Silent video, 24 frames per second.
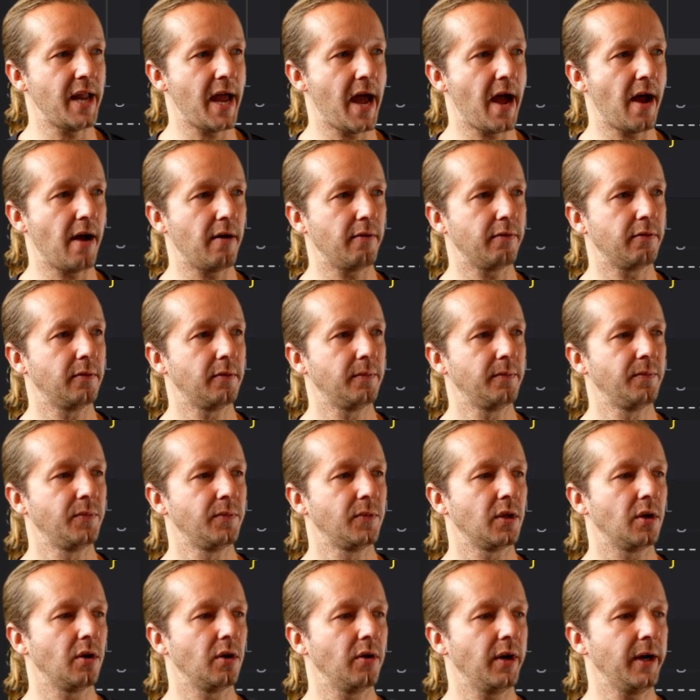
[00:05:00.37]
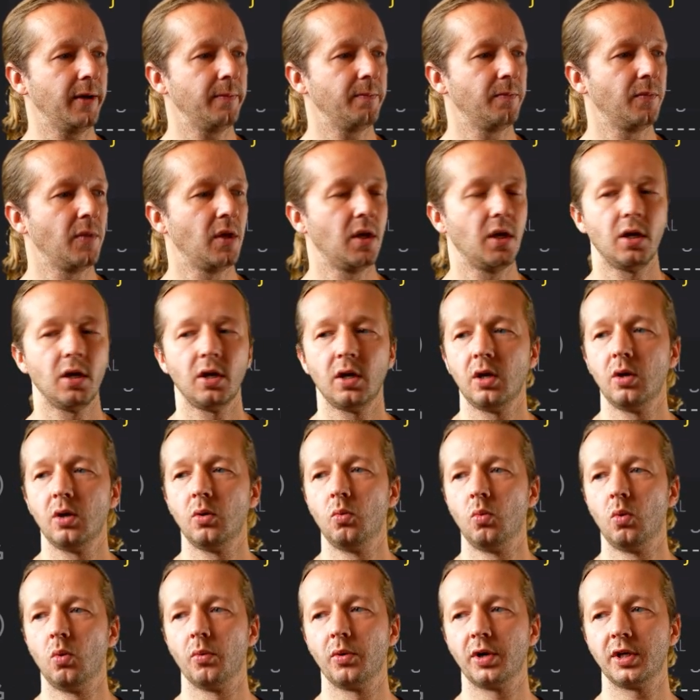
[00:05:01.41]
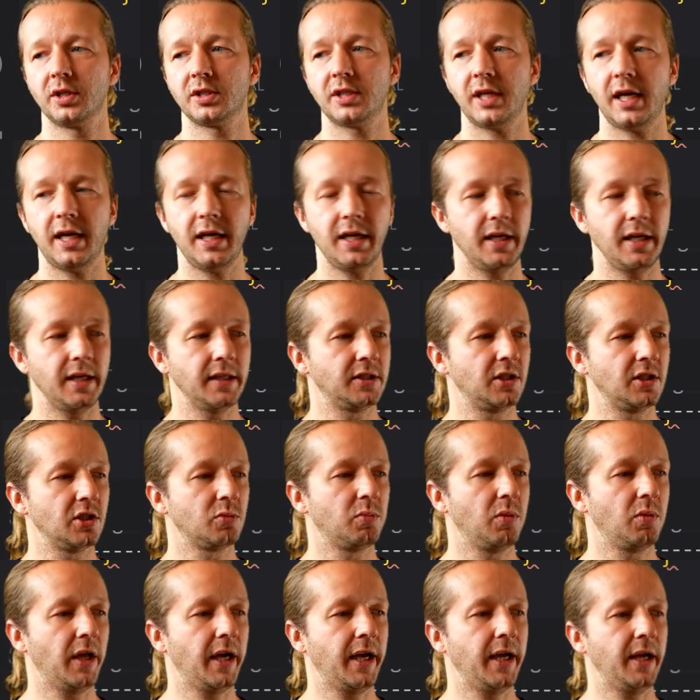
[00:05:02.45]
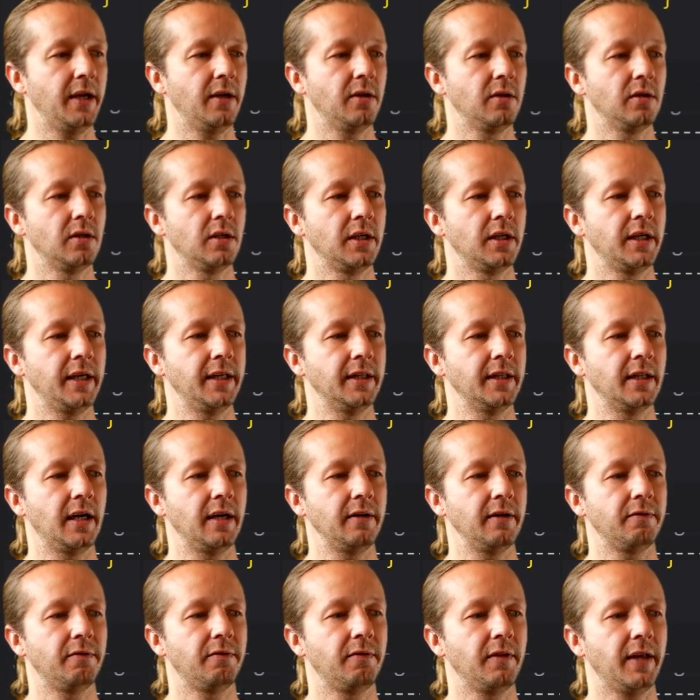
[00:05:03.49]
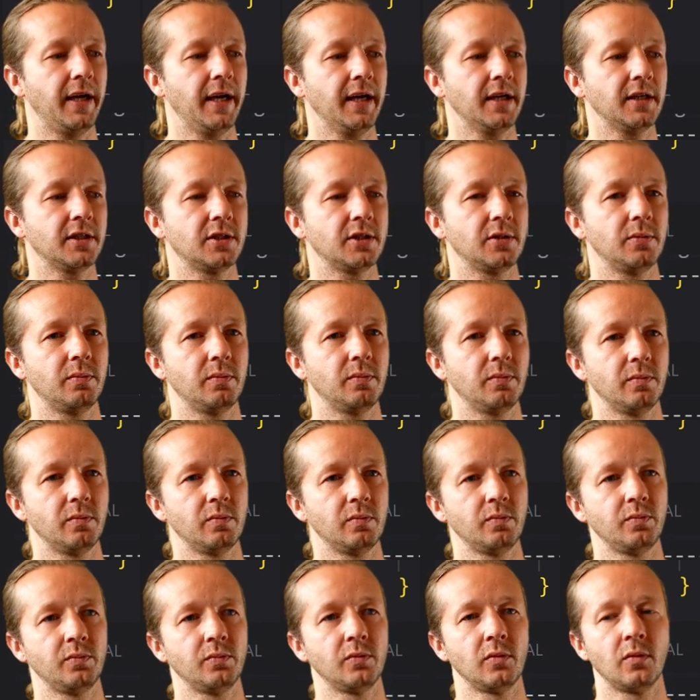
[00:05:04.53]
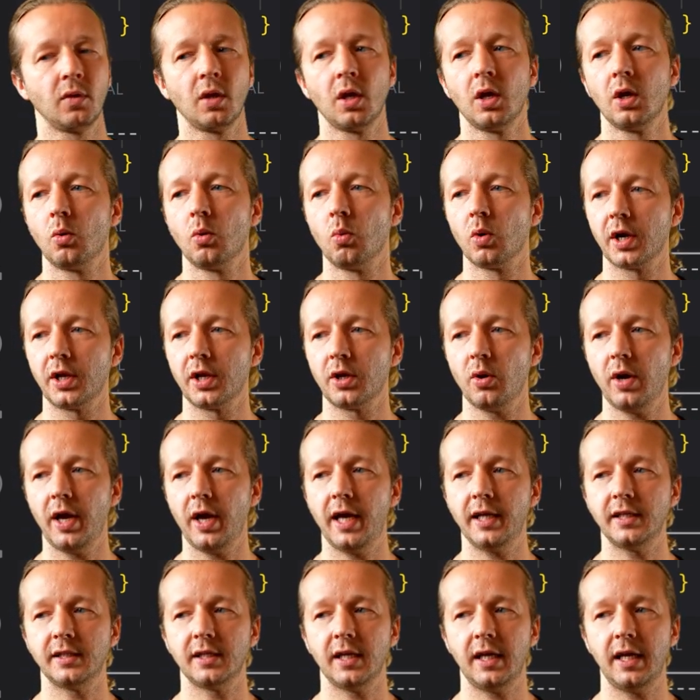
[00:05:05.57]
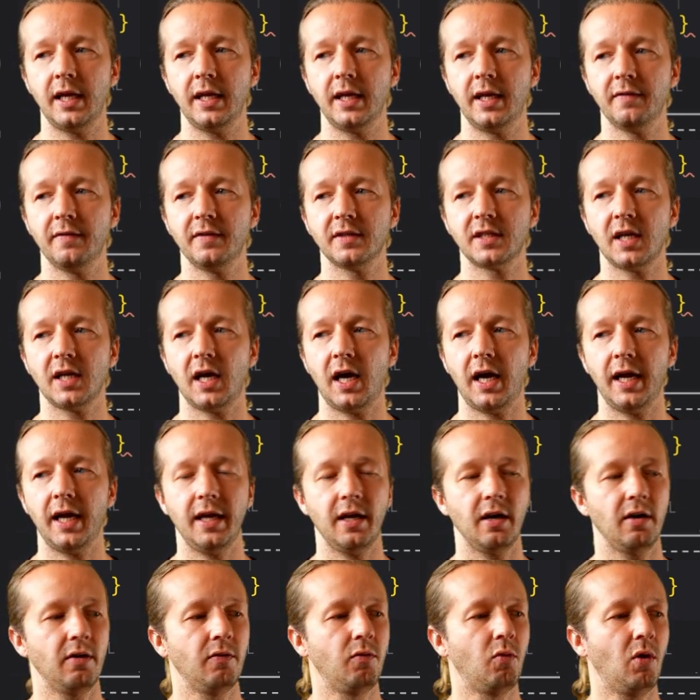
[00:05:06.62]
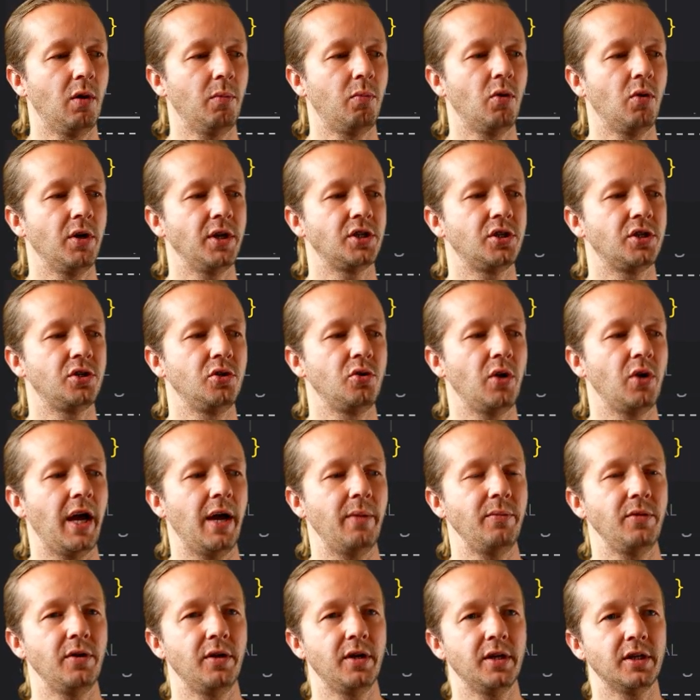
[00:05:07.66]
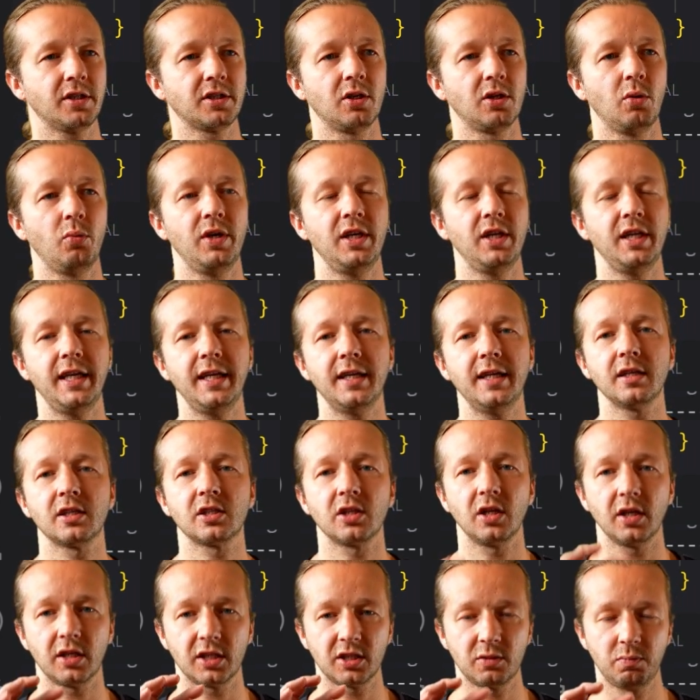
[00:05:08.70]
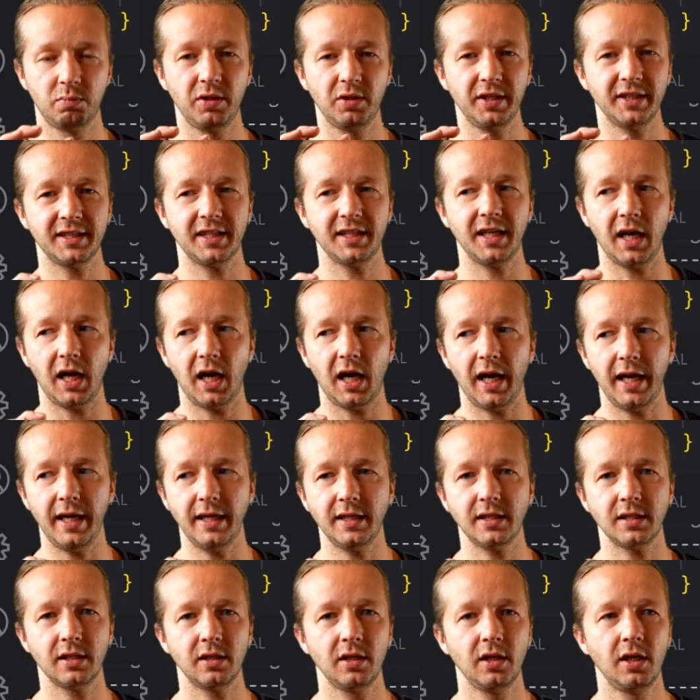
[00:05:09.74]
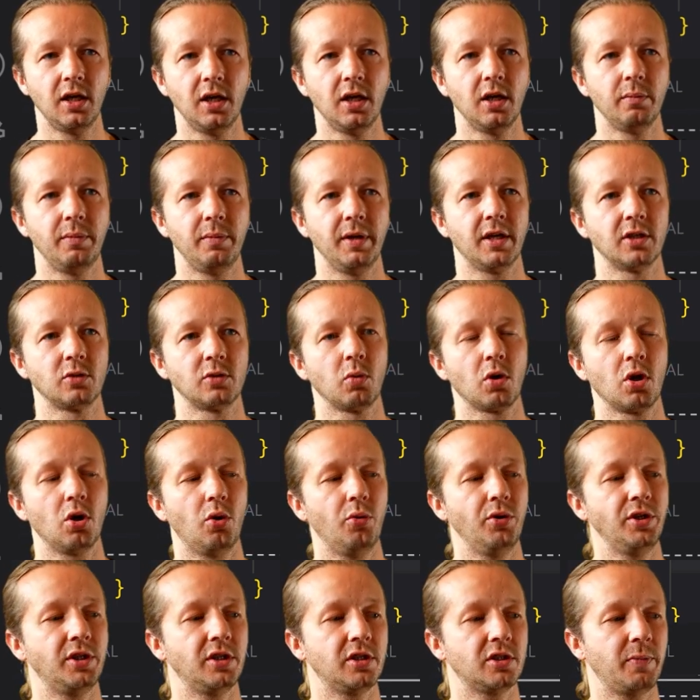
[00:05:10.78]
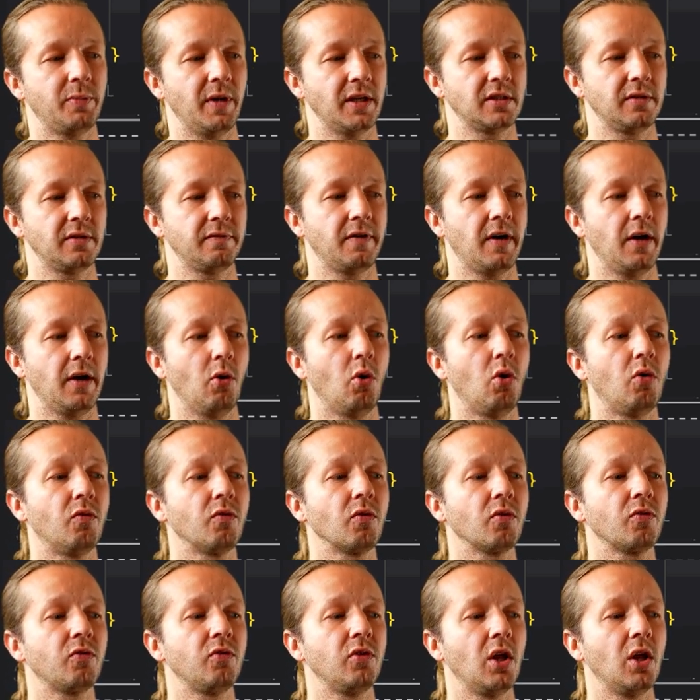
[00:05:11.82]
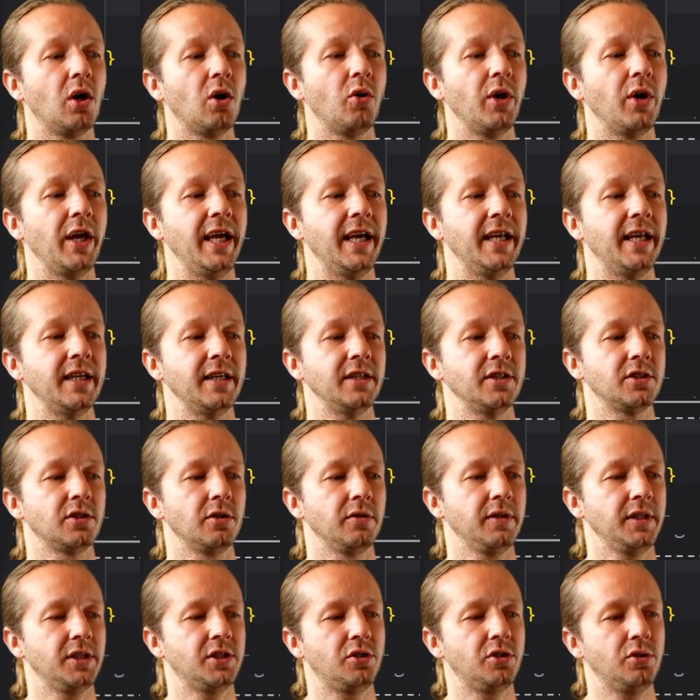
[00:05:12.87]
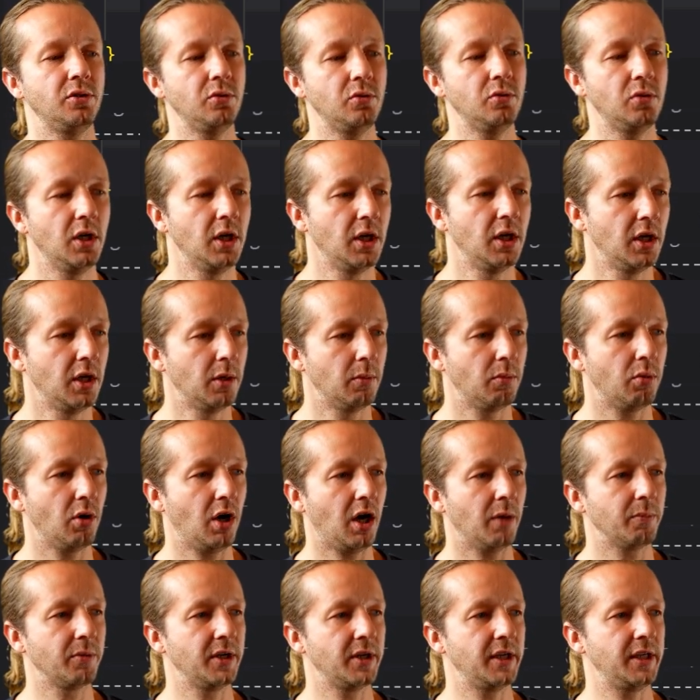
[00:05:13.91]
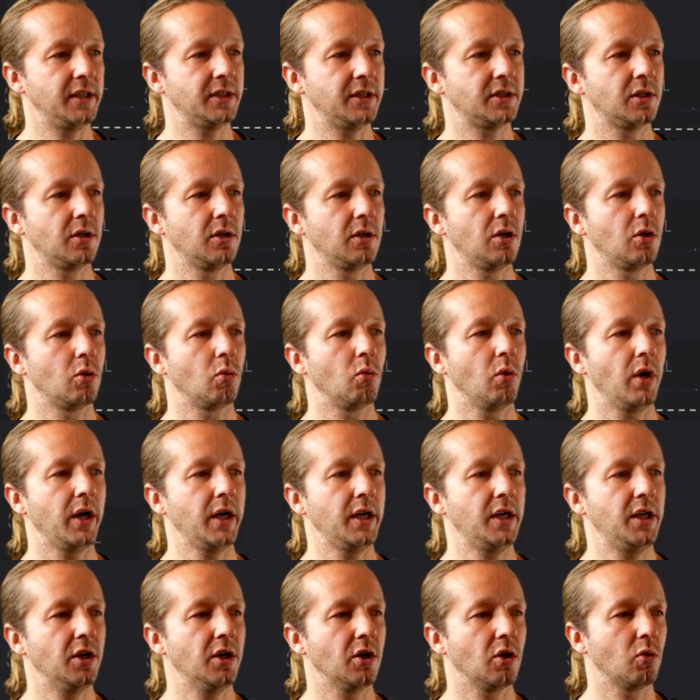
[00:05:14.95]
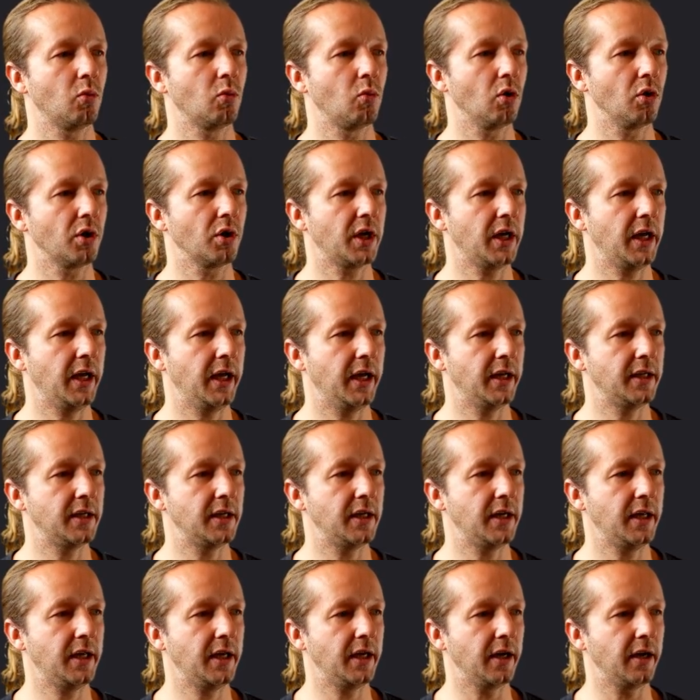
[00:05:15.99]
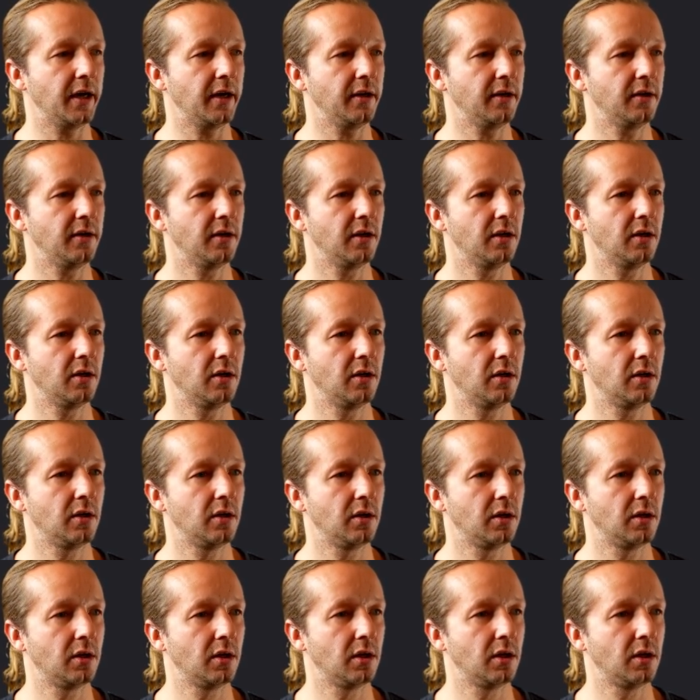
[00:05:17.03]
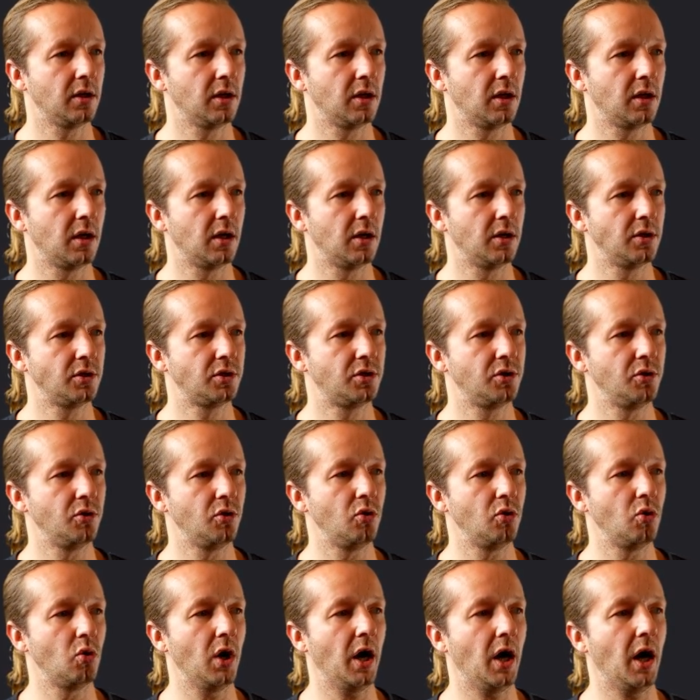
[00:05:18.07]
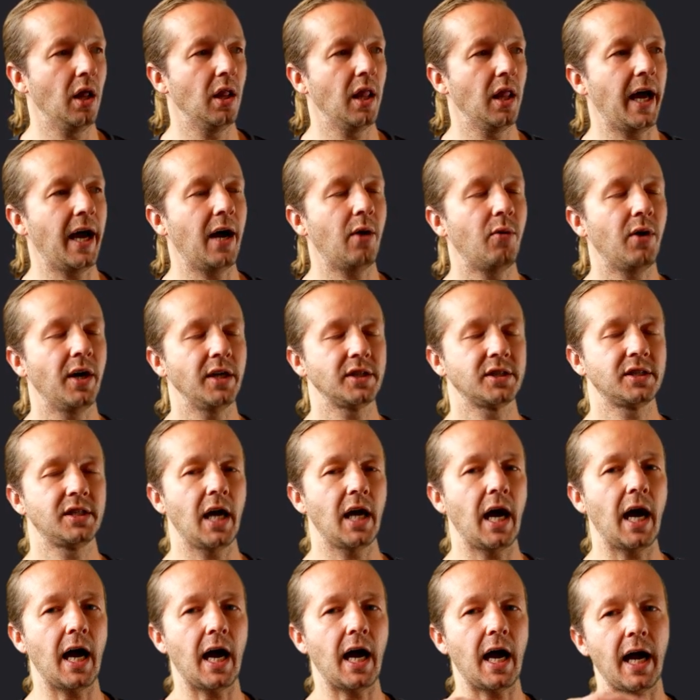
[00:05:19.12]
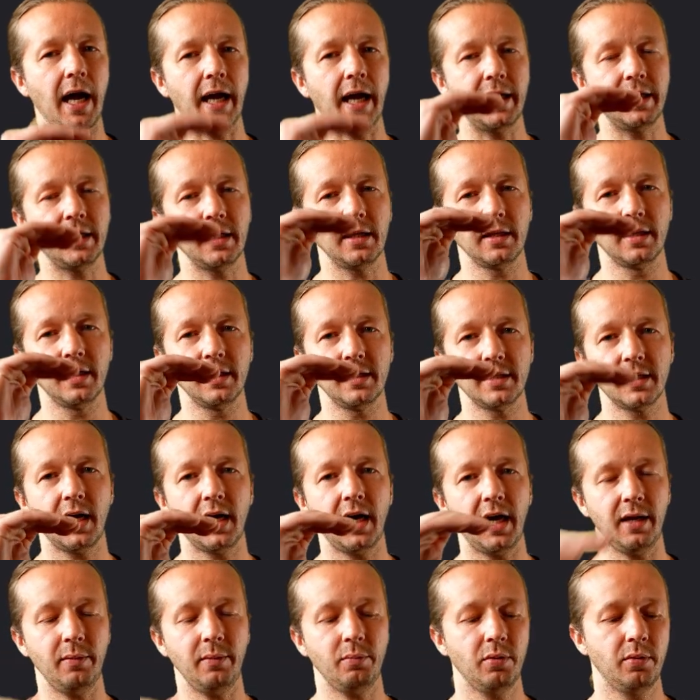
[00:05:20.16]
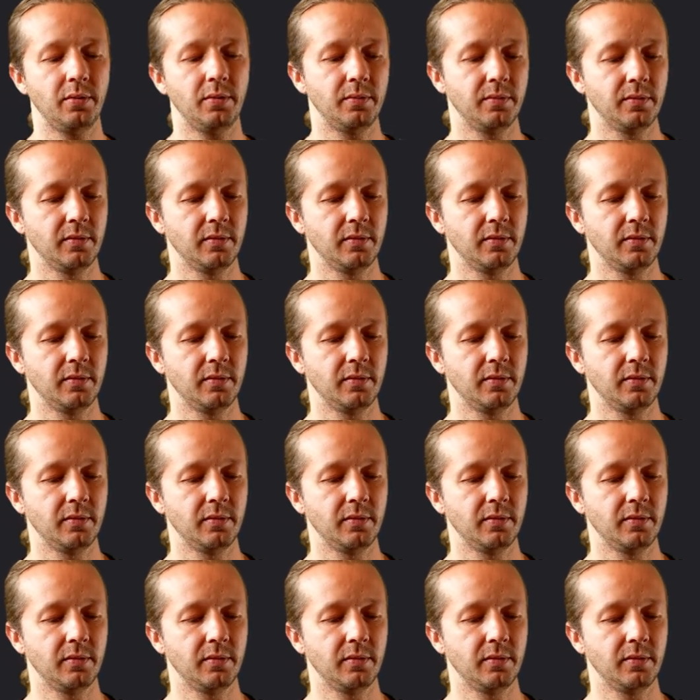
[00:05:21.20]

nav. All right, what we're gonna say is display inline flex. We're gonna go ahead and give this a height of 1.2 M units. So we need explicit height because we're going to specify overflow hidden. So these two properties right here work hand in hand to allow us to hide the type,